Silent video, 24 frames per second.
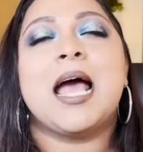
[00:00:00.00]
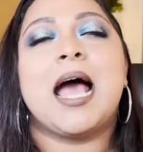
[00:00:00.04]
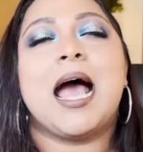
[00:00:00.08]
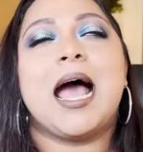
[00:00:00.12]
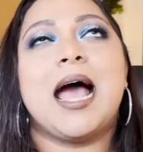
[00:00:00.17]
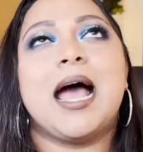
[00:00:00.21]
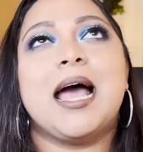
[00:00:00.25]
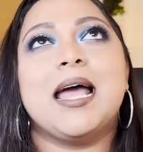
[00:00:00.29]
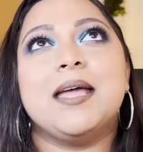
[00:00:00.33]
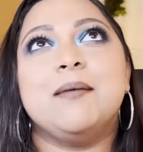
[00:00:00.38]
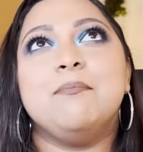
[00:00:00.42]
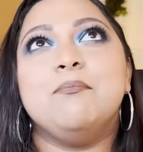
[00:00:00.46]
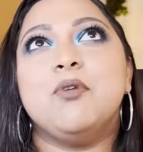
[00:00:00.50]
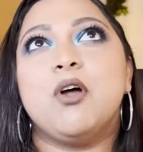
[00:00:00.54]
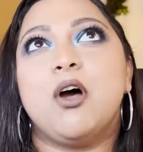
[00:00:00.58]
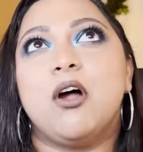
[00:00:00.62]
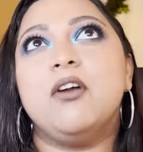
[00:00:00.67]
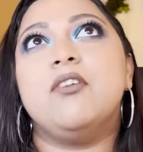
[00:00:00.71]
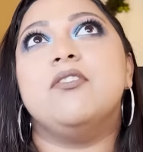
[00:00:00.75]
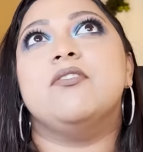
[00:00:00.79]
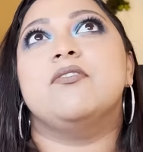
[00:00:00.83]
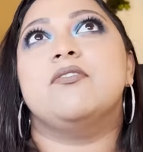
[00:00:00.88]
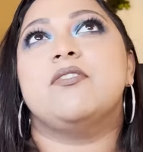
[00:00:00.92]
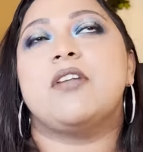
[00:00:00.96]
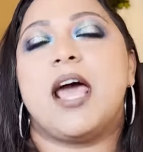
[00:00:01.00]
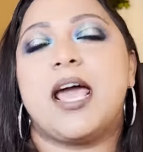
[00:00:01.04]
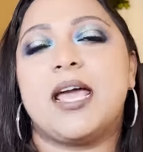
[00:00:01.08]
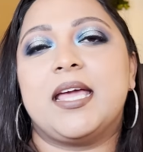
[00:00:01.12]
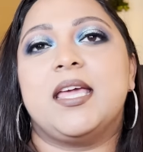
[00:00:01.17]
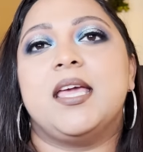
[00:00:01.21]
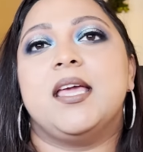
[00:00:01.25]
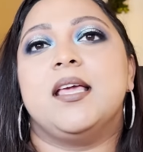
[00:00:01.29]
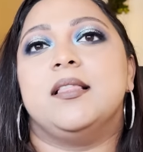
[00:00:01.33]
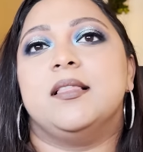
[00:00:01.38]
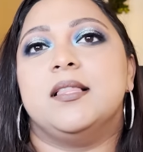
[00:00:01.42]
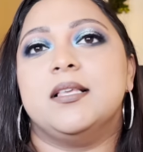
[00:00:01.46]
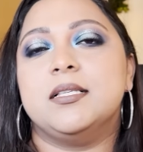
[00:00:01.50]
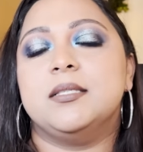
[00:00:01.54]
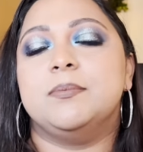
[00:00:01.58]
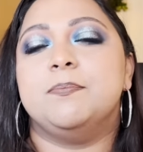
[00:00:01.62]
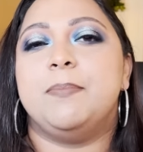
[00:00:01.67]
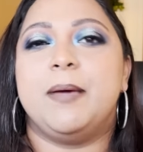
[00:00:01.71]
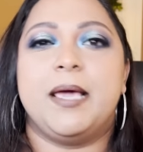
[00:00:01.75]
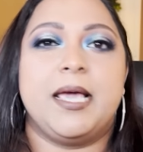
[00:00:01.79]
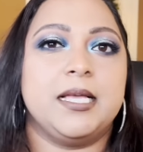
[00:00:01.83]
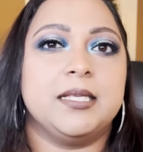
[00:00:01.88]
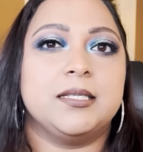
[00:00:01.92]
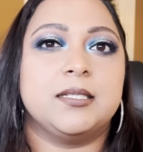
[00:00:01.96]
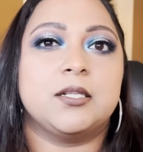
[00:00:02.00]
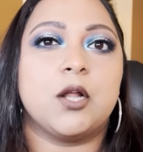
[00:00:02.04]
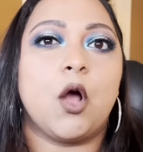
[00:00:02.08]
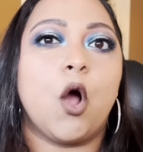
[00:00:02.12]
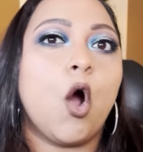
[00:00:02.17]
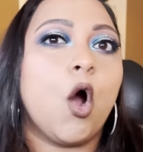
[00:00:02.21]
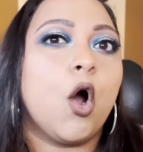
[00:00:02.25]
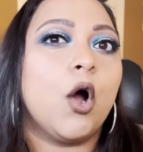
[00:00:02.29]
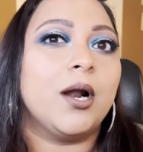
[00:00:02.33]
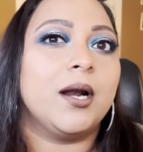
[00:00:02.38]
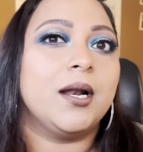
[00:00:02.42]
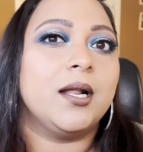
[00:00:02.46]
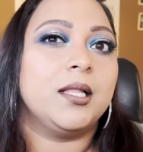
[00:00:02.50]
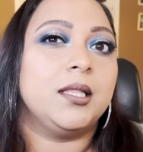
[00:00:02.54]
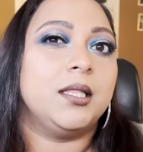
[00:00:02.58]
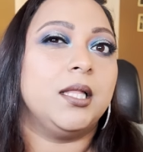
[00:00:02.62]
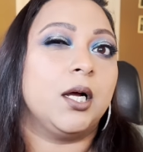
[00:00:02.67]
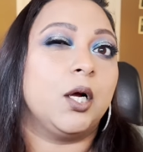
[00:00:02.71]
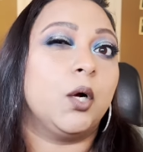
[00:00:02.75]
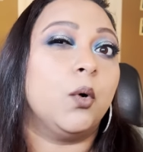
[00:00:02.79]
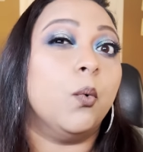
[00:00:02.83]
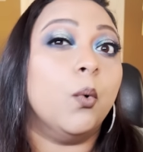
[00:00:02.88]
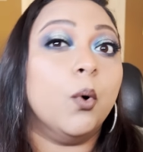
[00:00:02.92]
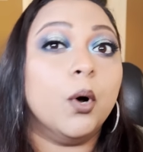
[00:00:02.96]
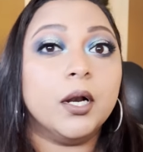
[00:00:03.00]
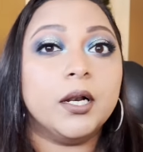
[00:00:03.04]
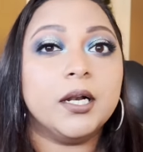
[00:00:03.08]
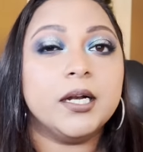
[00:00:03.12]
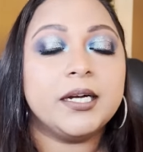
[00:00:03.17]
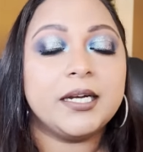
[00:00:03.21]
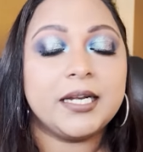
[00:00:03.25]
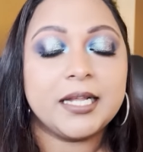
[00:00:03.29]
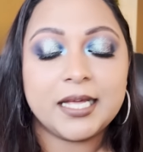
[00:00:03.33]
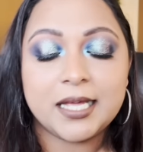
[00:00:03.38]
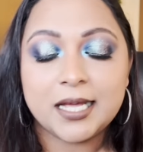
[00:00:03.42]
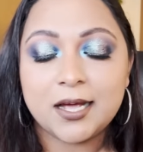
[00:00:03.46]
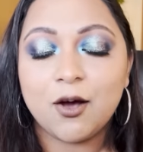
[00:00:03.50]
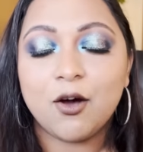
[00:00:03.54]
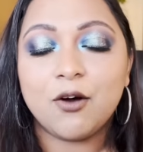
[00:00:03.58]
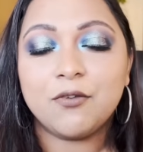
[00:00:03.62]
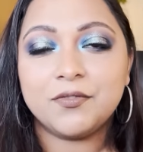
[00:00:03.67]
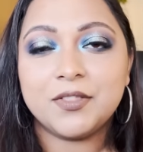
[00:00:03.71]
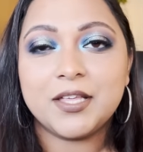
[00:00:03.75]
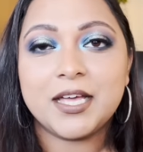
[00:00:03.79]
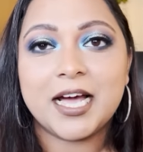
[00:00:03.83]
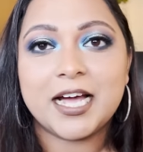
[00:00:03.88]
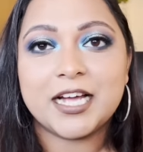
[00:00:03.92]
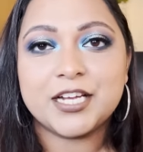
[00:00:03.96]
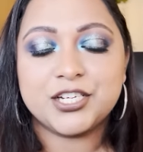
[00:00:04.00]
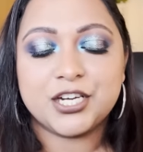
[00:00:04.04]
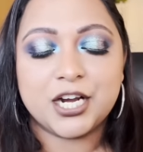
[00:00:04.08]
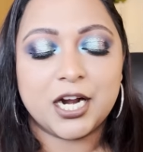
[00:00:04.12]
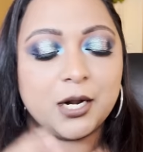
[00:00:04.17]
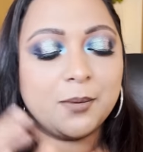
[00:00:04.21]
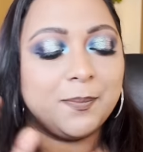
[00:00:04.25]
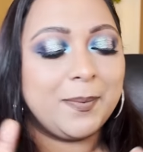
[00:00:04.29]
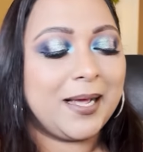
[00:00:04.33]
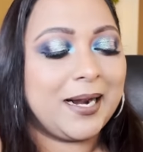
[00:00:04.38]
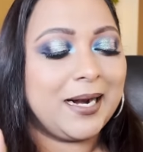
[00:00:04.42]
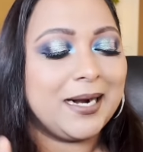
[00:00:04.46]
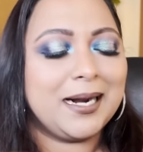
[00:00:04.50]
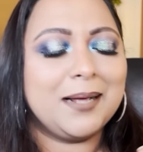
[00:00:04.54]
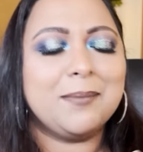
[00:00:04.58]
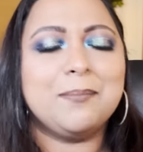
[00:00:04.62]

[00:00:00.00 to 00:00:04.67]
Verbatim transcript: I'm not ranking this based on the quality of the eyeshadow palette.